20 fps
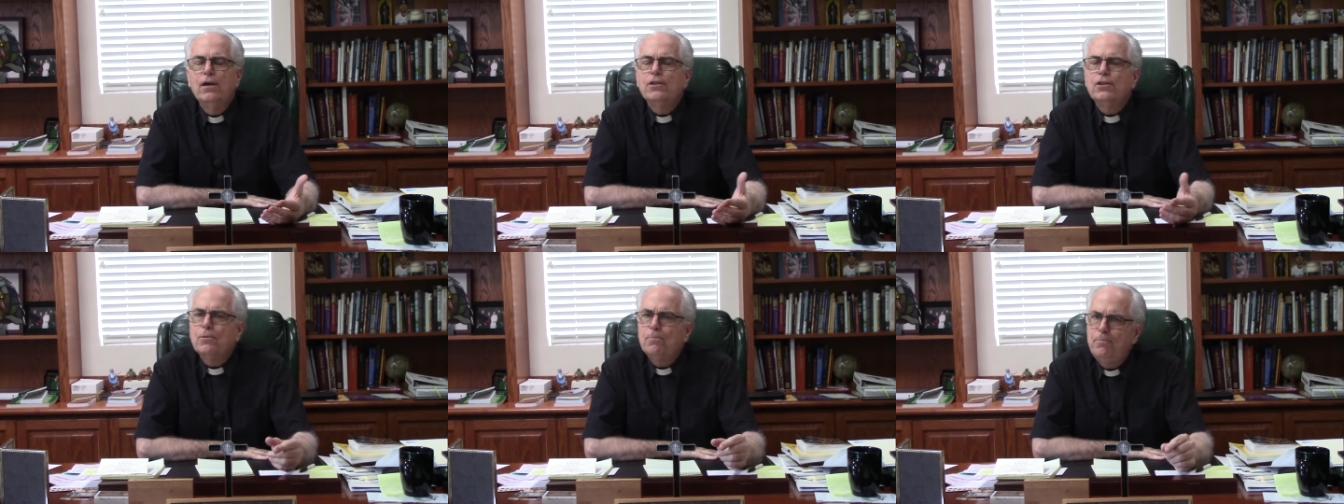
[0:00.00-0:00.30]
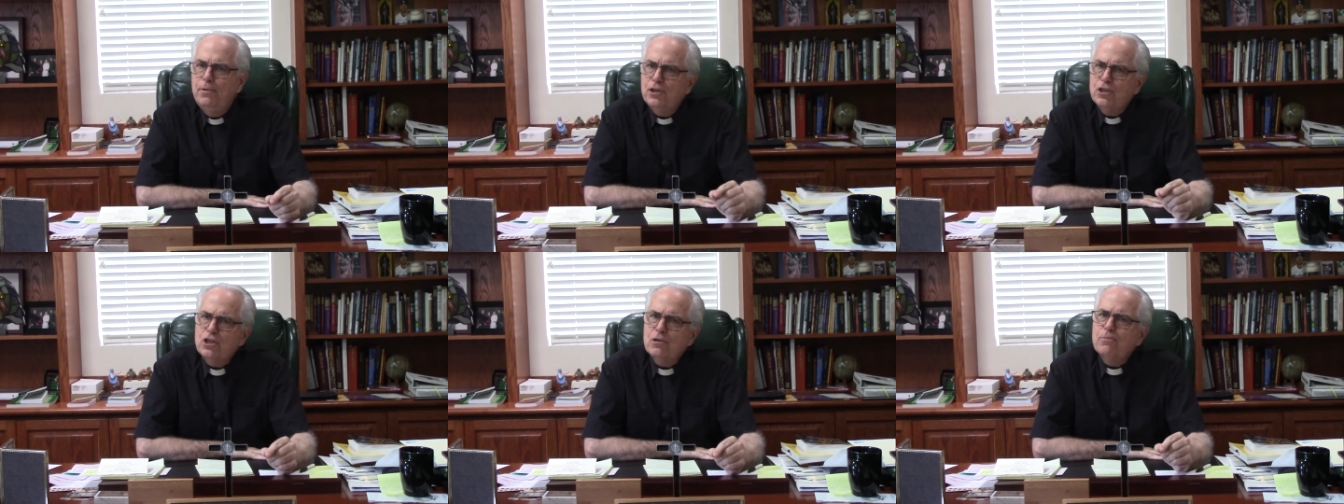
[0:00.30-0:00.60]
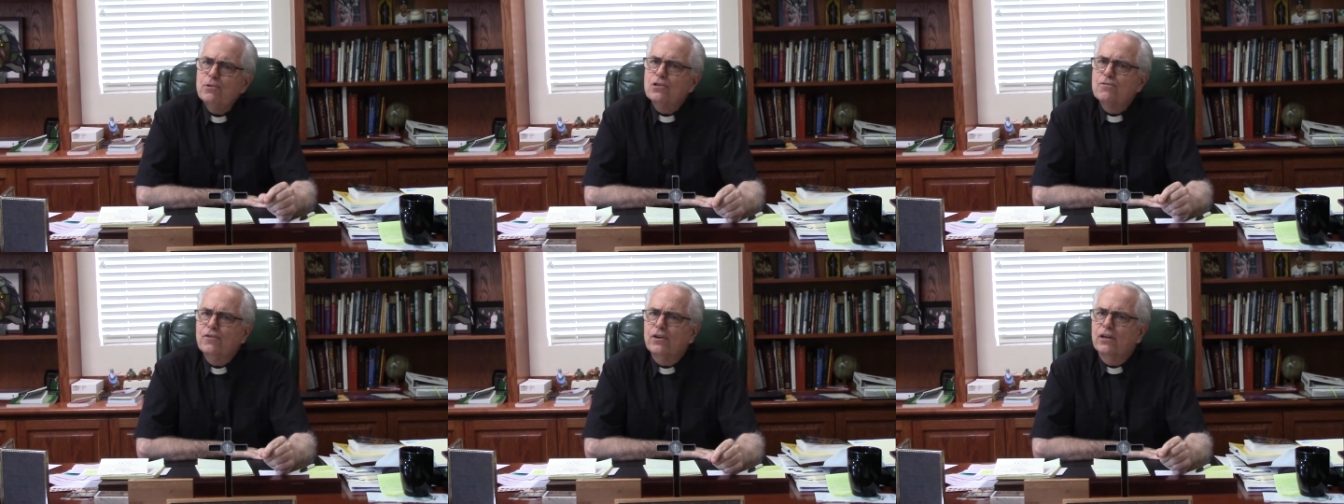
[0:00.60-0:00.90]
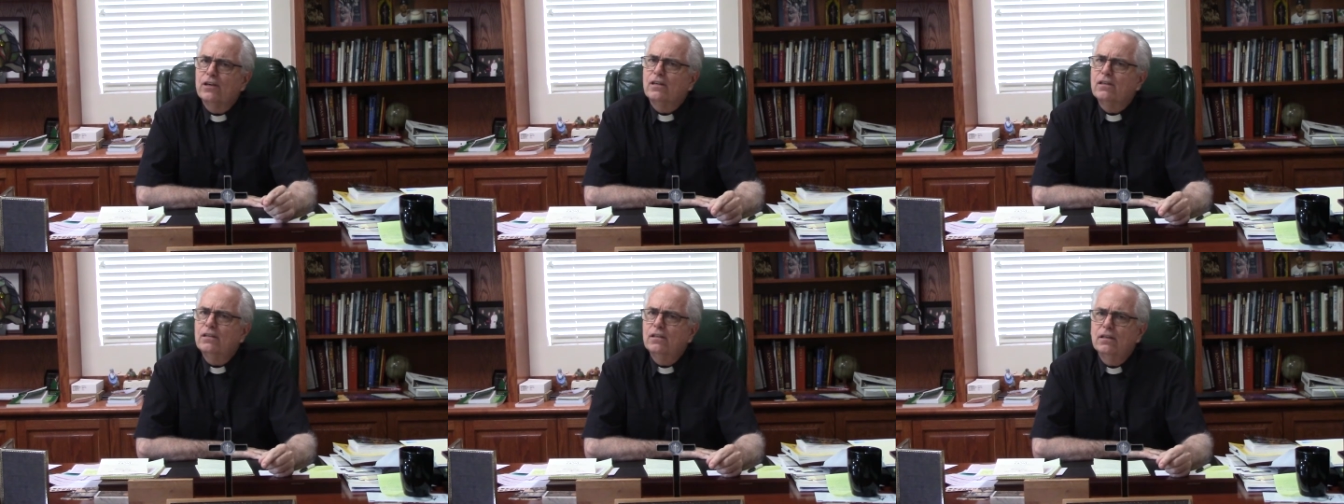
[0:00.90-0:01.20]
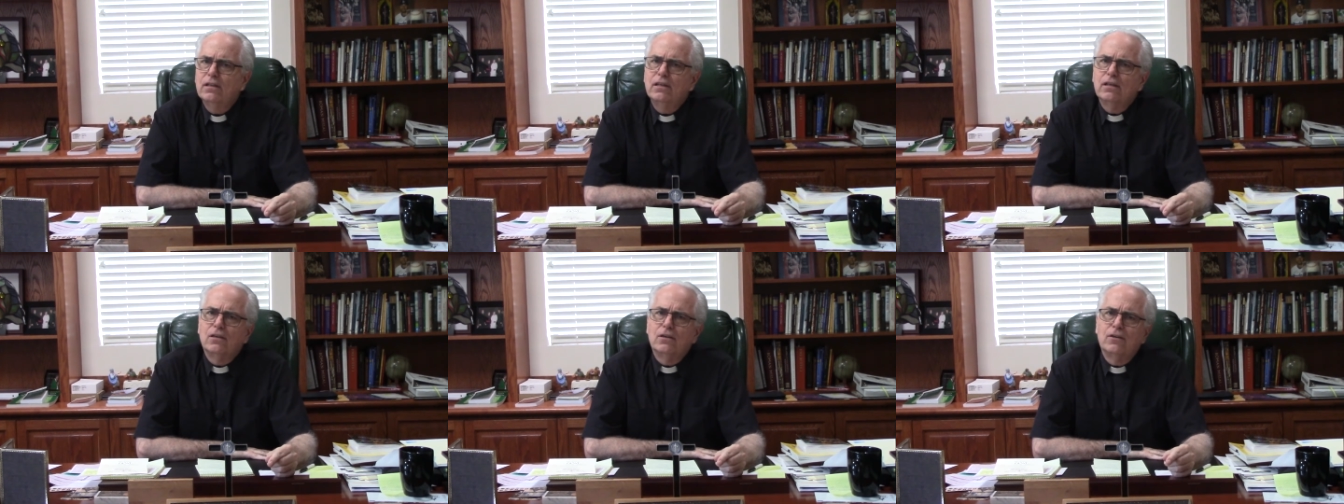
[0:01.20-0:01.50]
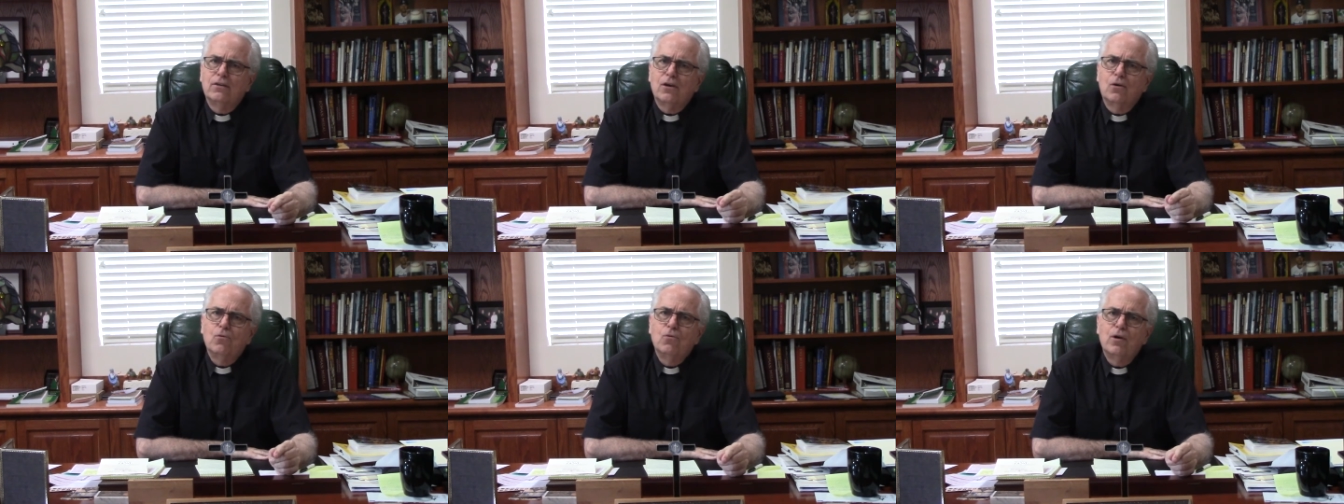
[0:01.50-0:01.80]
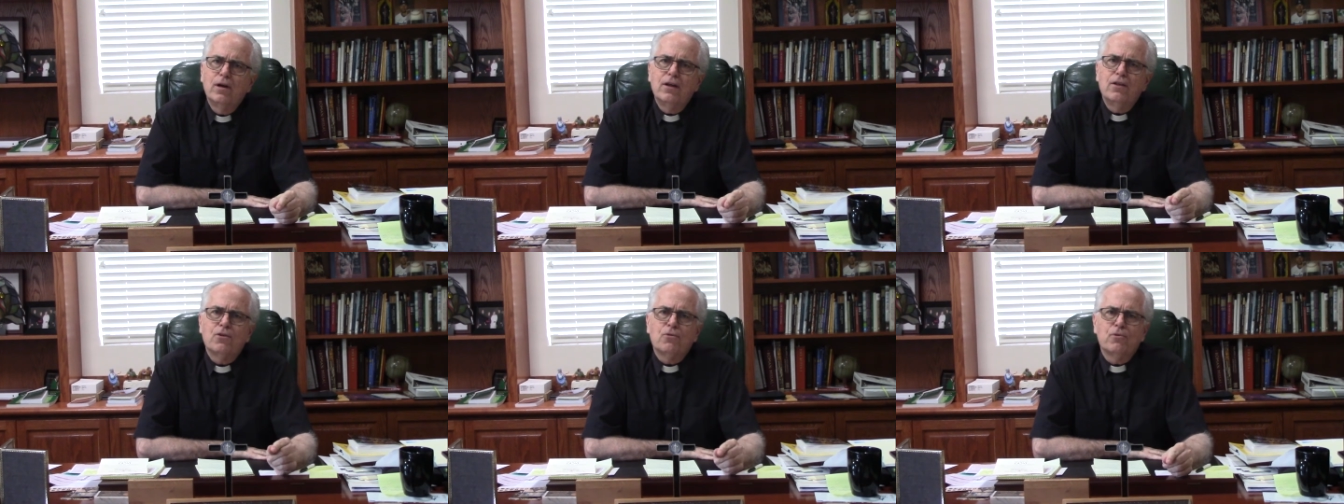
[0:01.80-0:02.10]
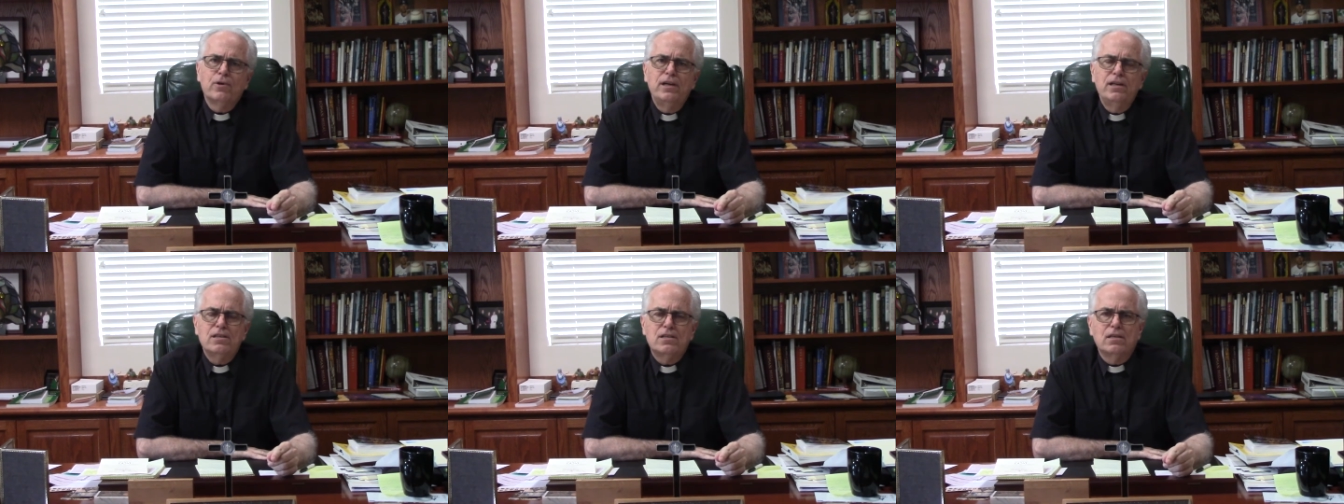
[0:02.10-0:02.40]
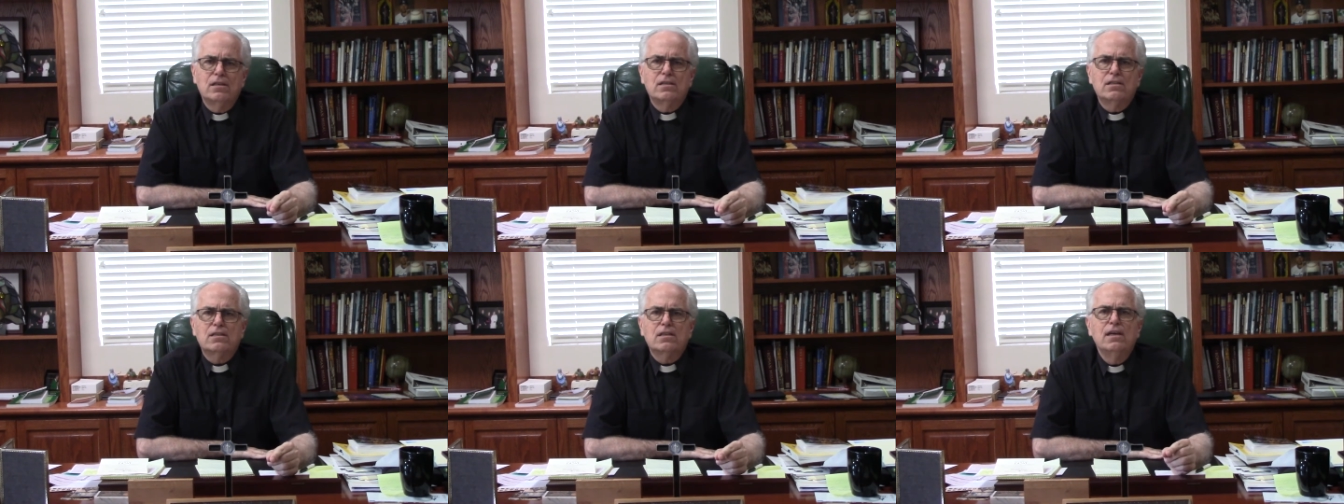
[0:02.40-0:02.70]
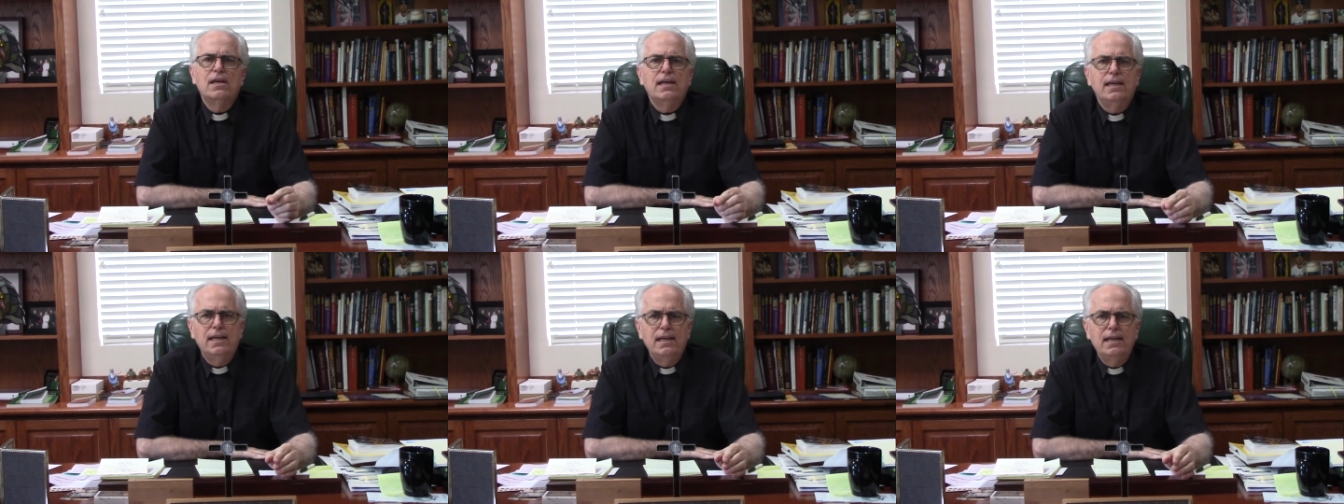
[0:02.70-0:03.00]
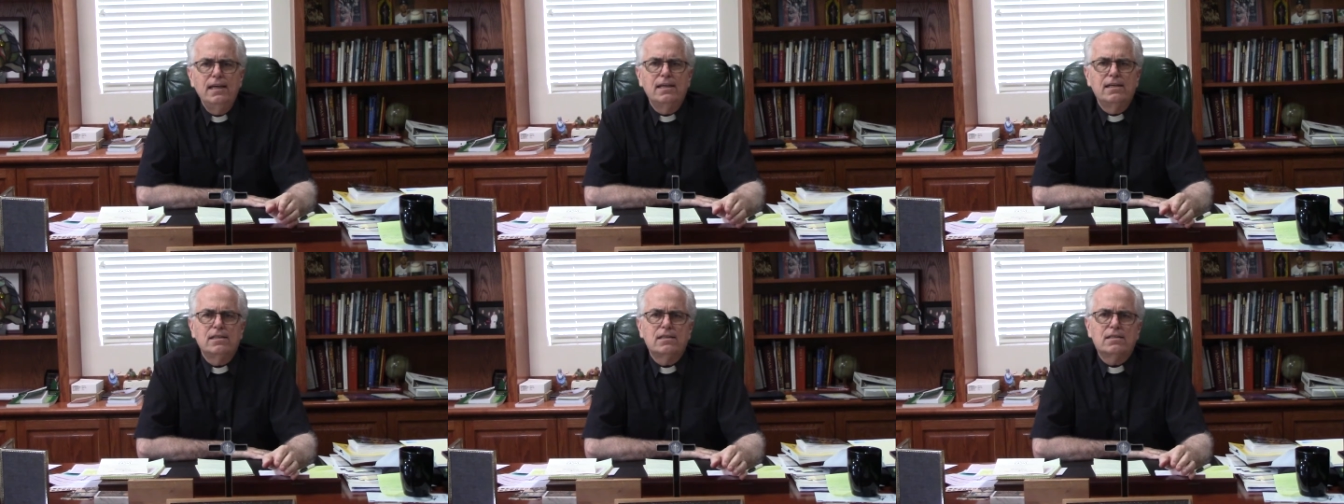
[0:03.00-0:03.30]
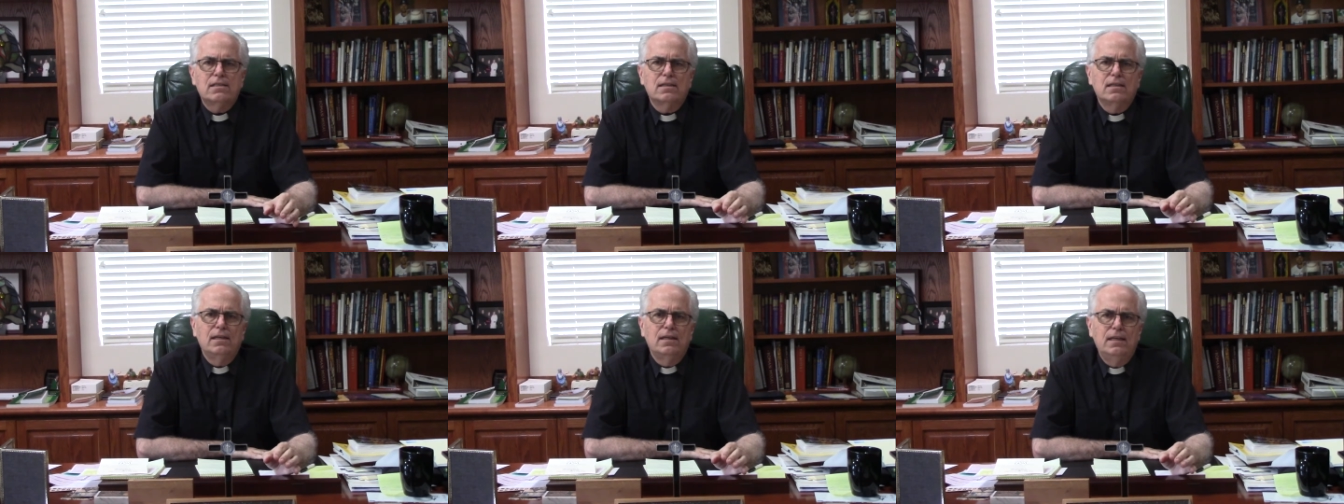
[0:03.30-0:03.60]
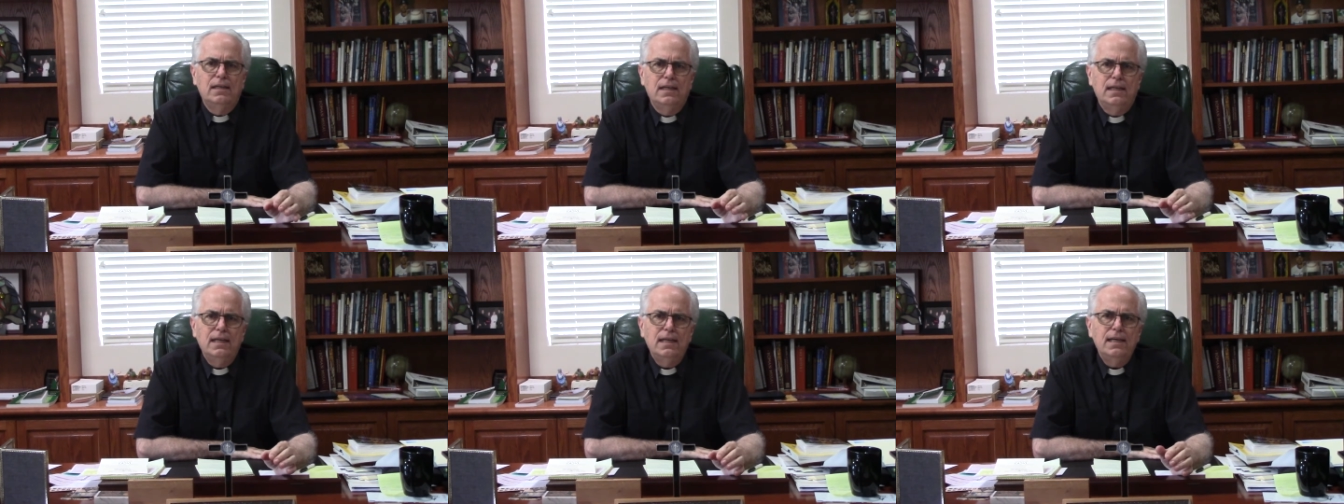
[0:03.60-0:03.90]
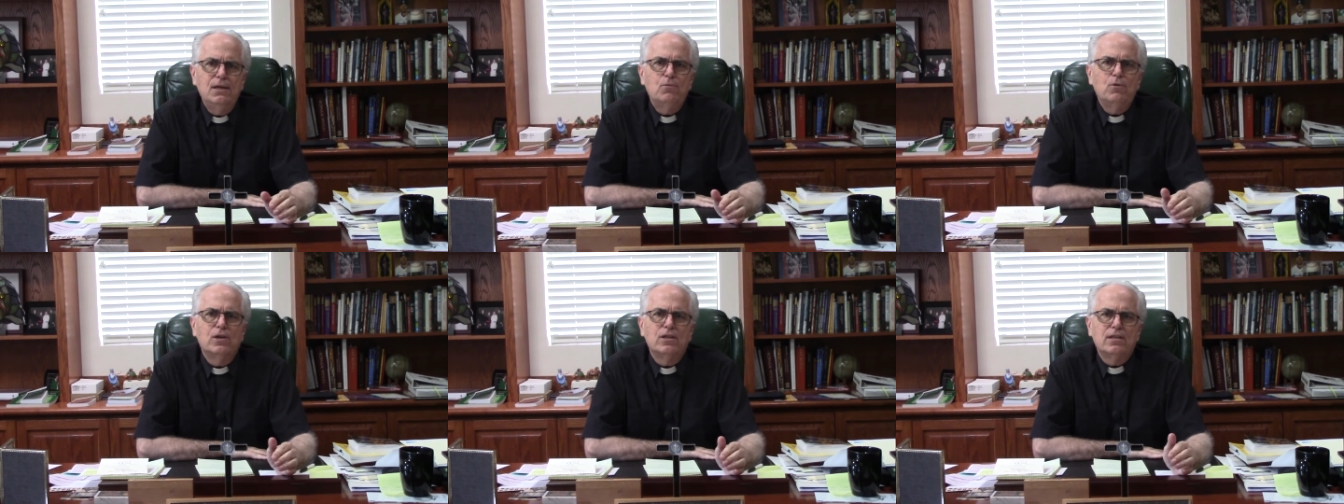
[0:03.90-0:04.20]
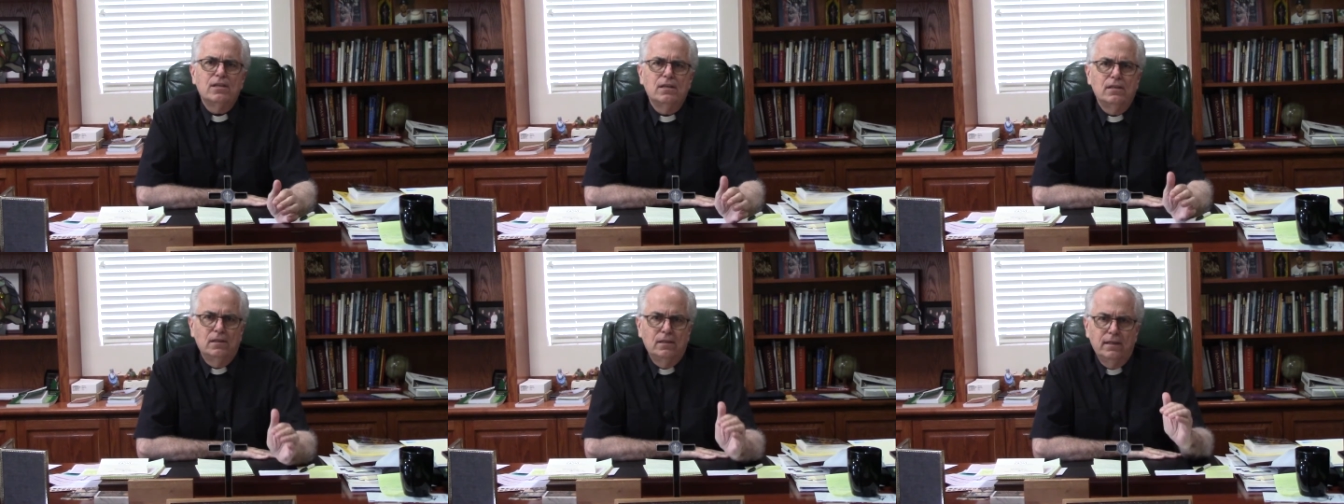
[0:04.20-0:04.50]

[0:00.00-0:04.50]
The bishop was very clear that one of the reasons he is he was,